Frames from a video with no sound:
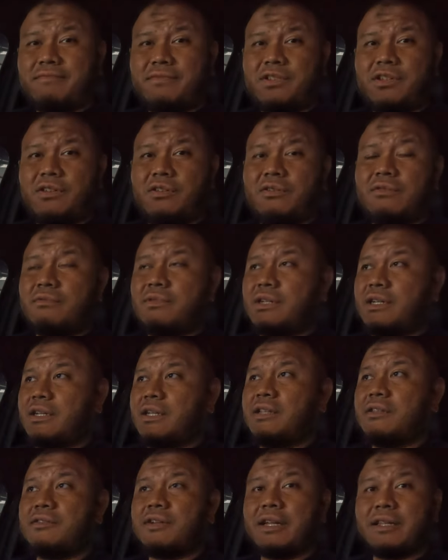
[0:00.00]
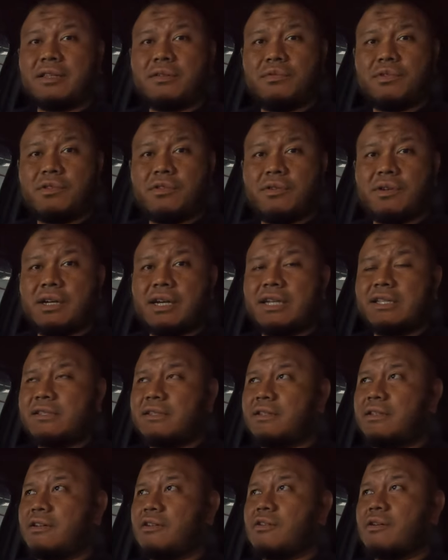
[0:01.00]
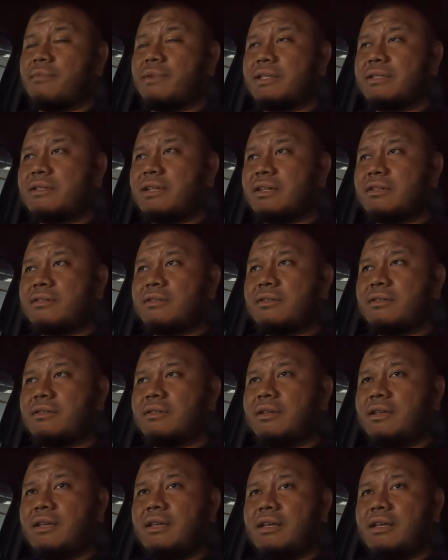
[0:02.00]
interacting with you guys in the comment section,